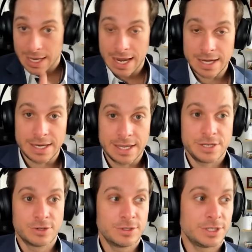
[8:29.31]
Annie,
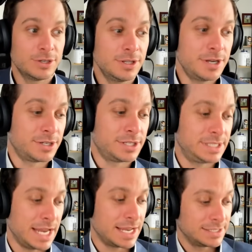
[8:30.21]
and you'll
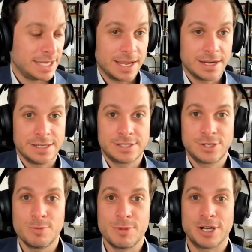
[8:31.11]
understand Annie
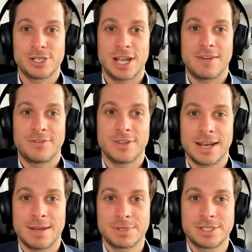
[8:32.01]
so much after
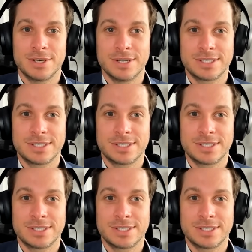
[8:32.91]
that episode.